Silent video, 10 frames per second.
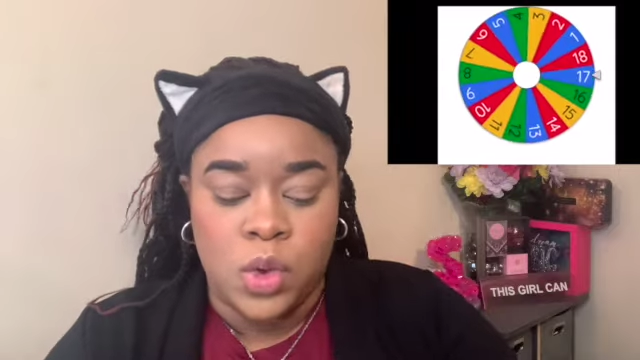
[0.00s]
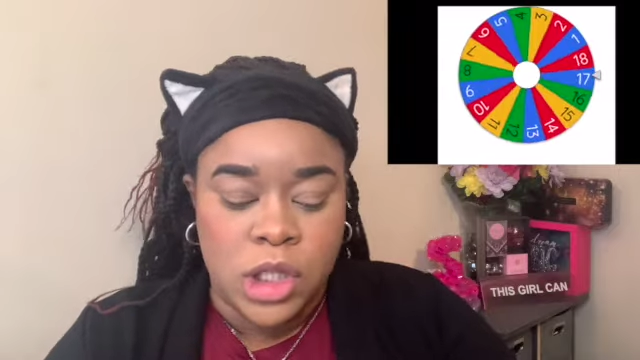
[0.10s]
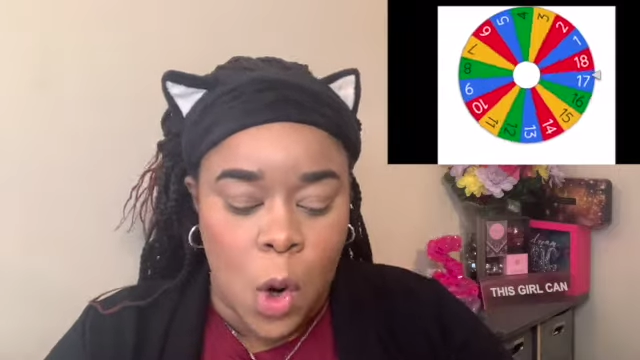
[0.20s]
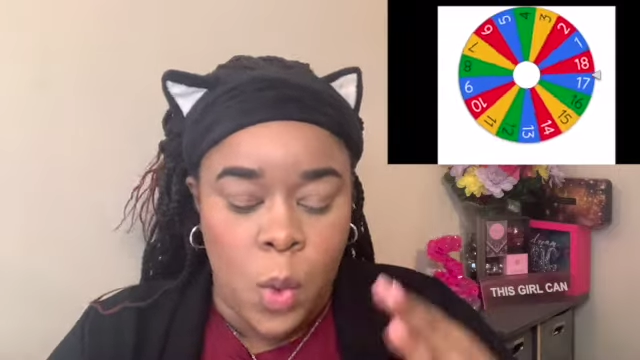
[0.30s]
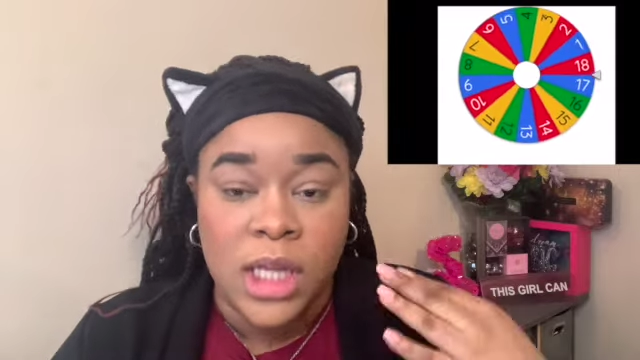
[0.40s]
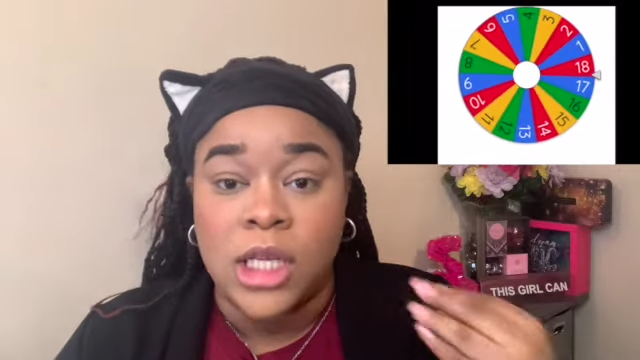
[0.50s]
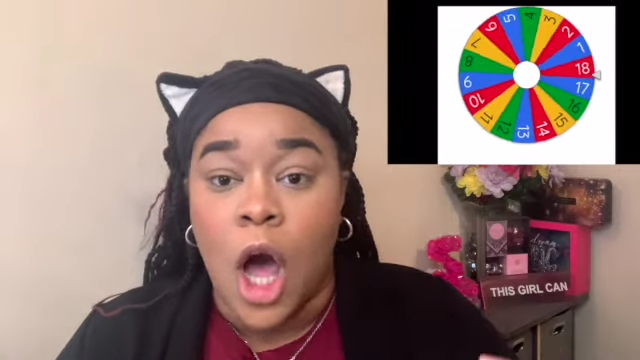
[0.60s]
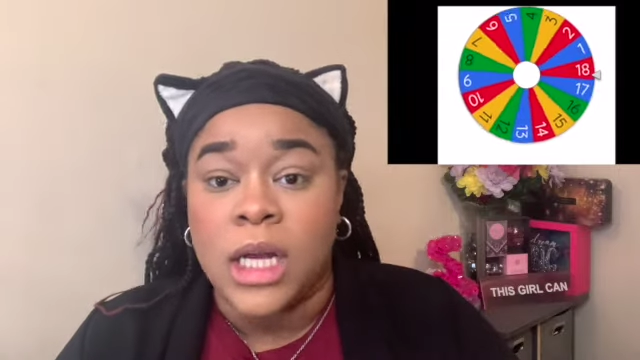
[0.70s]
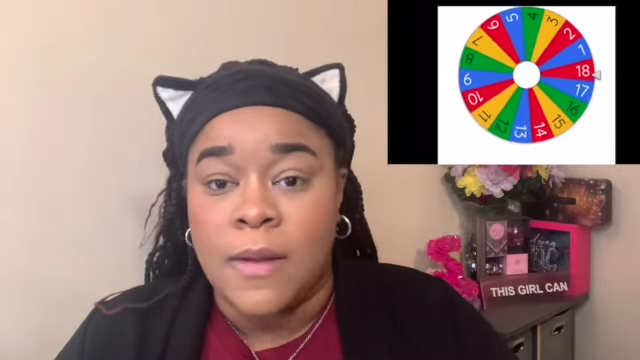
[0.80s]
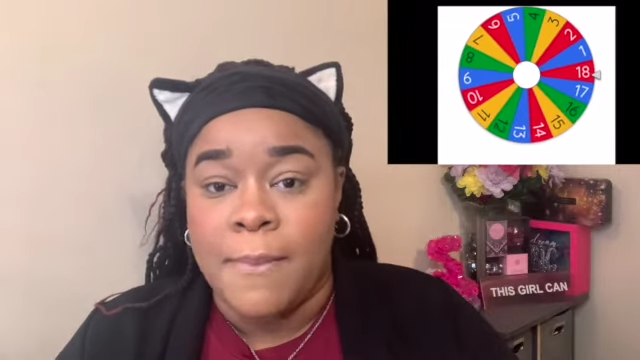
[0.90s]
So we
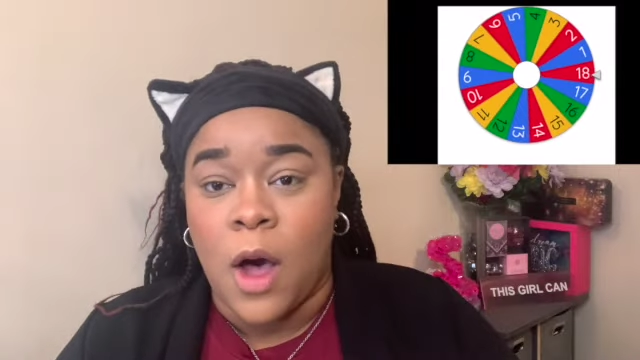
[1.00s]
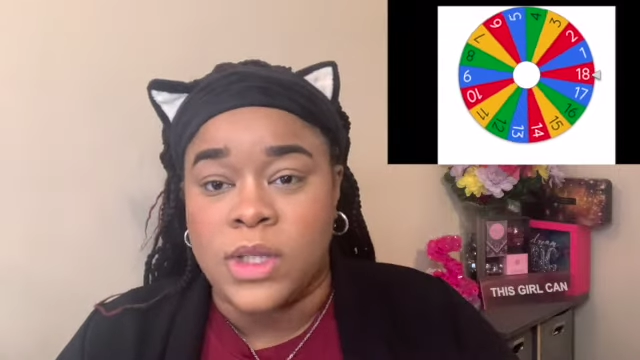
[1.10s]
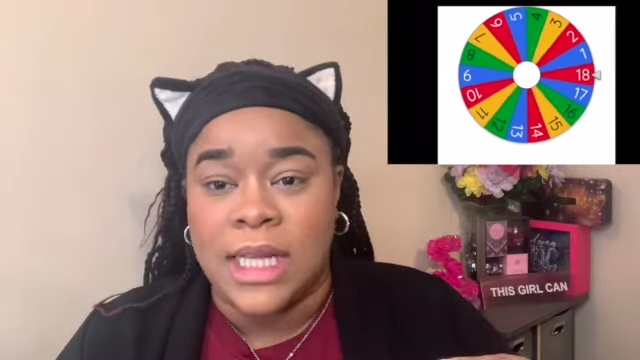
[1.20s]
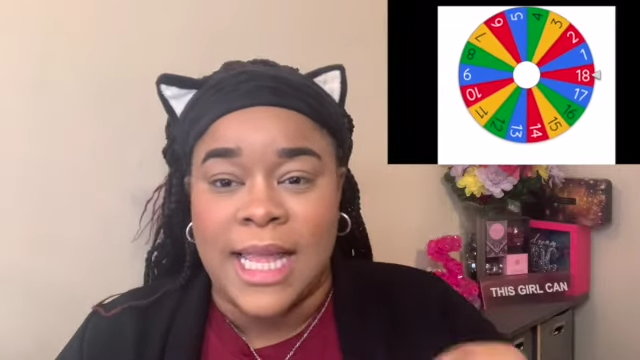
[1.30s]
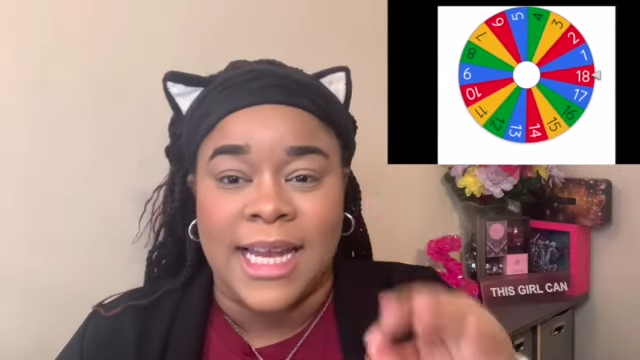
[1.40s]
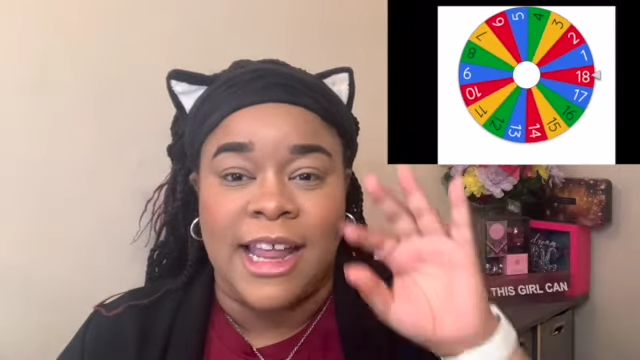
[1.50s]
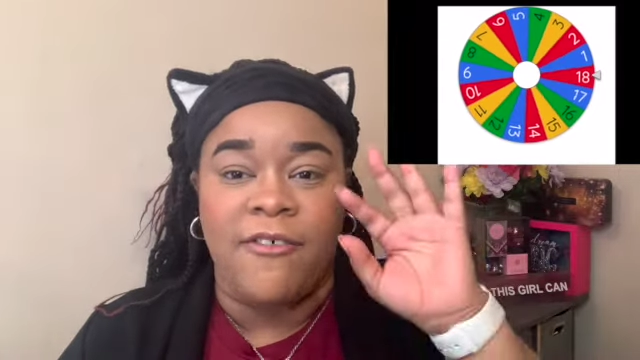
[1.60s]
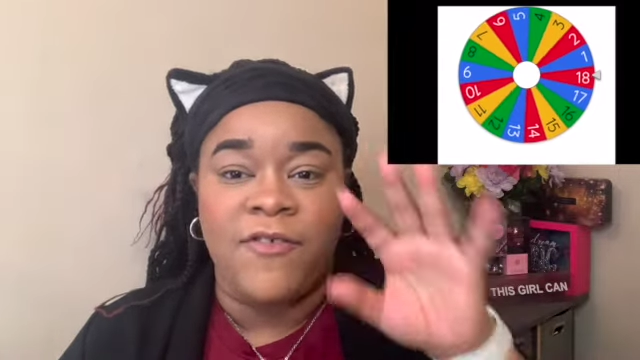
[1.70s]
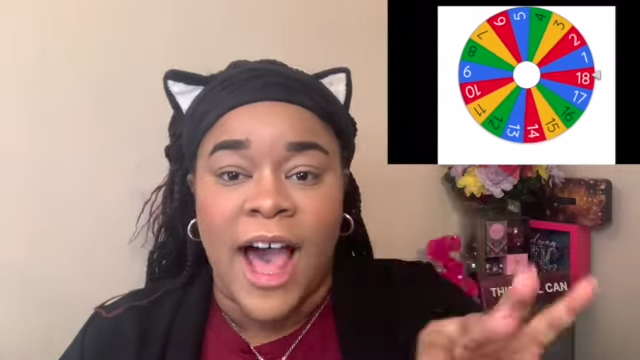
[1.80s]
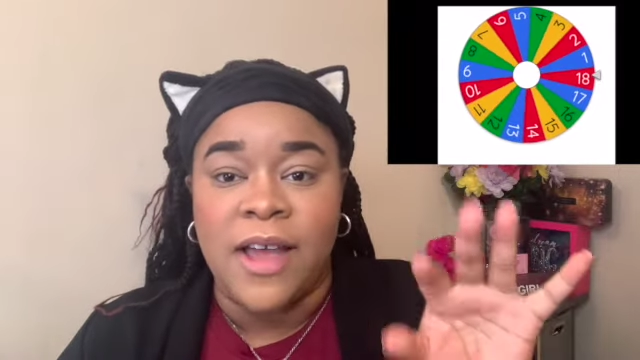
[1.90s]
talked about selecting
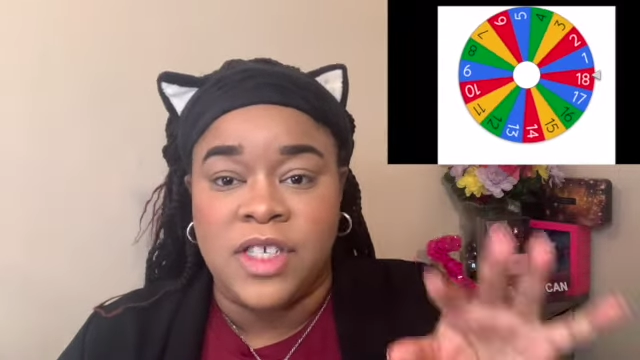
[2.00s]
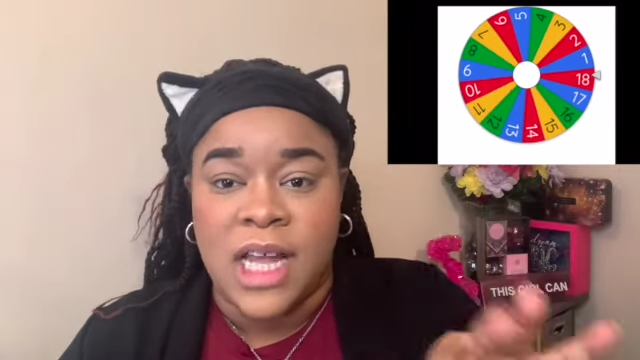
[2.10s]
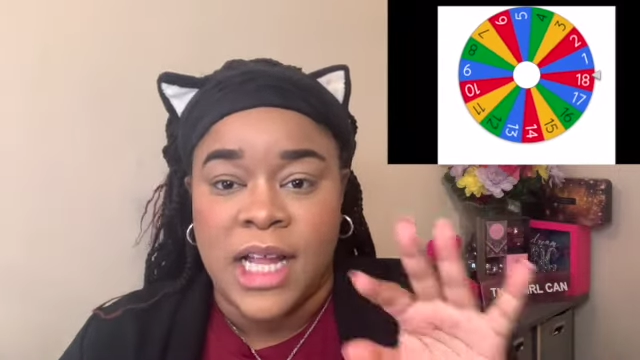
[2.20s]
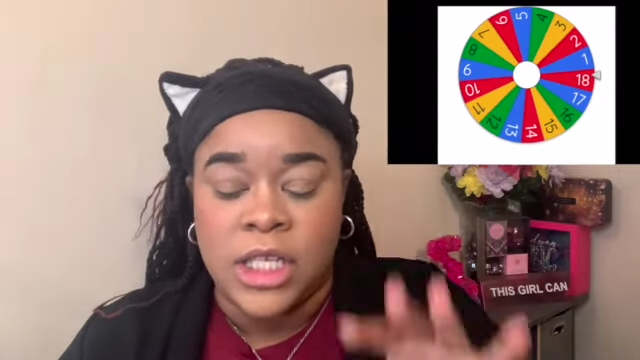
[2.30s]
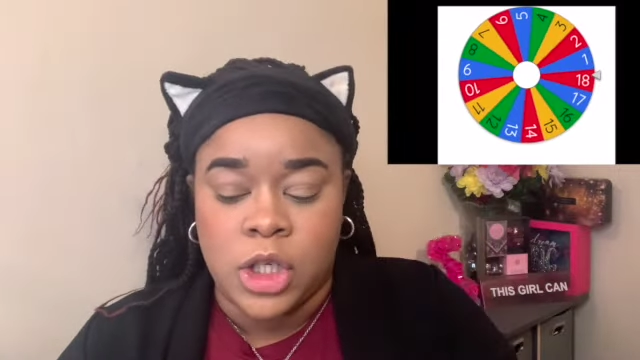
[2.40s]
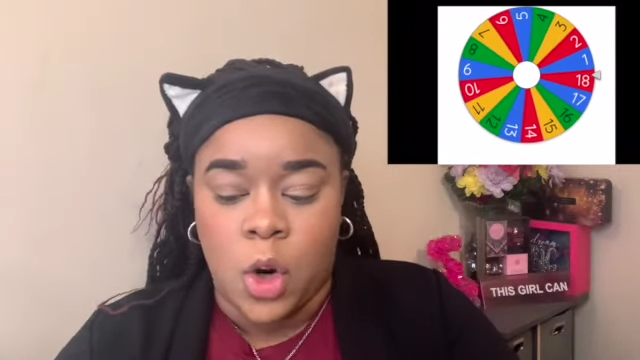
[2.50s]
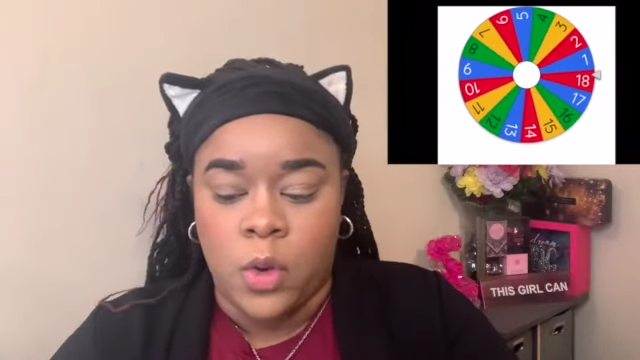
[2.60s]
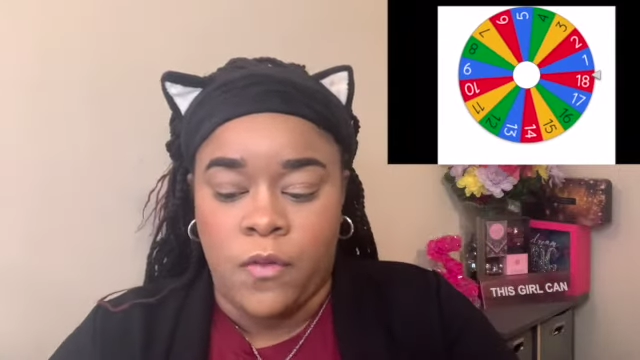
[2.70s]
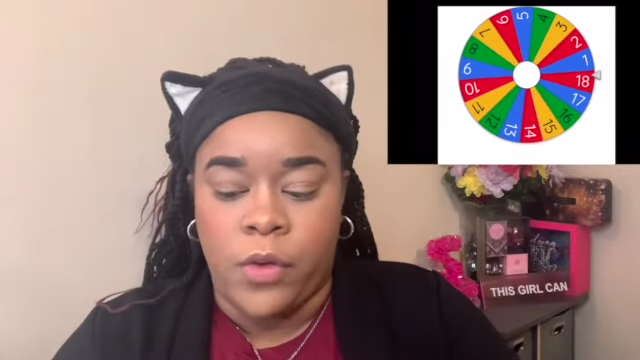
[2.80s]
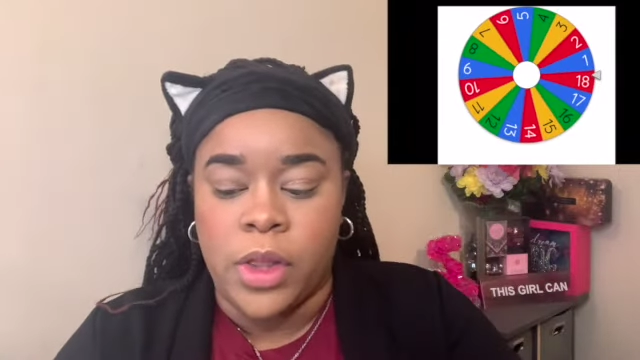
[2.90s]
5 shades
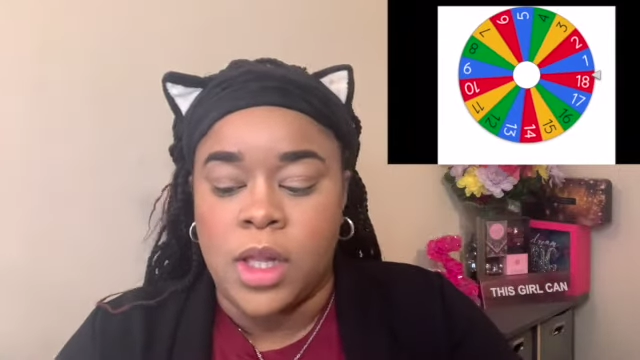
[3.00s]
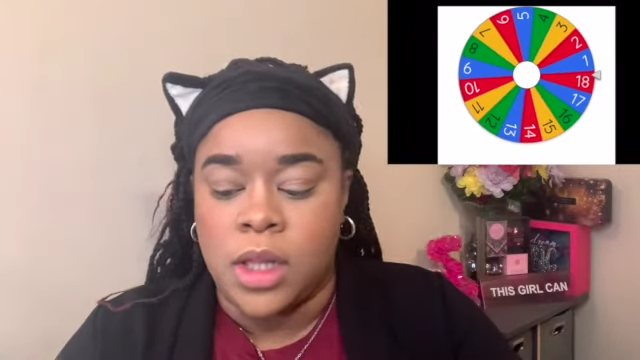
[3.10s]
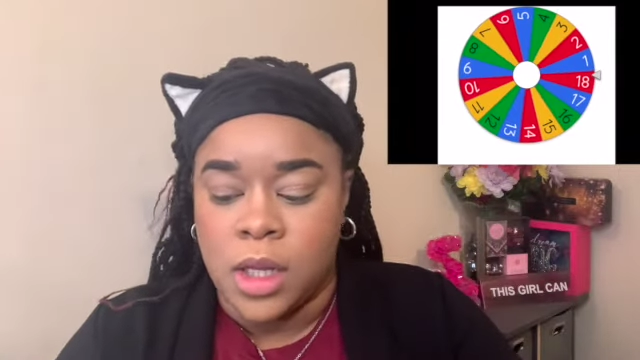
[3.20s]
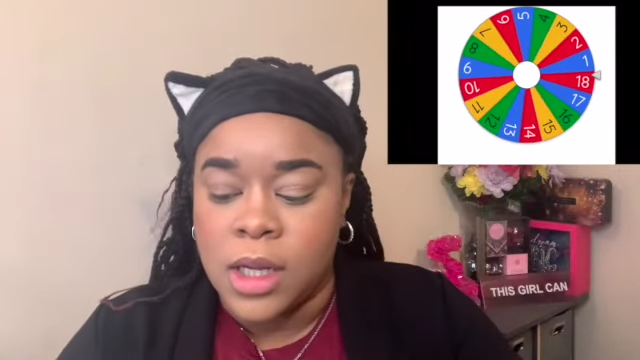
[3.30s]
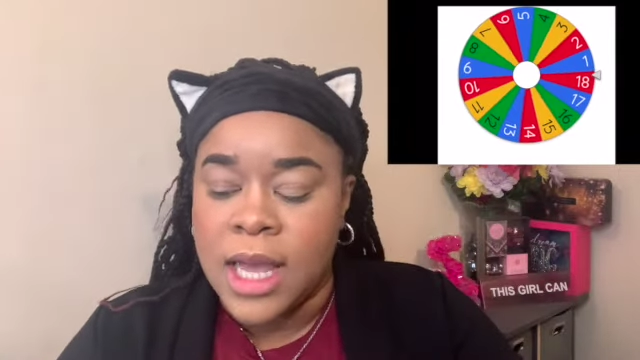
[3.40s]
total for the look.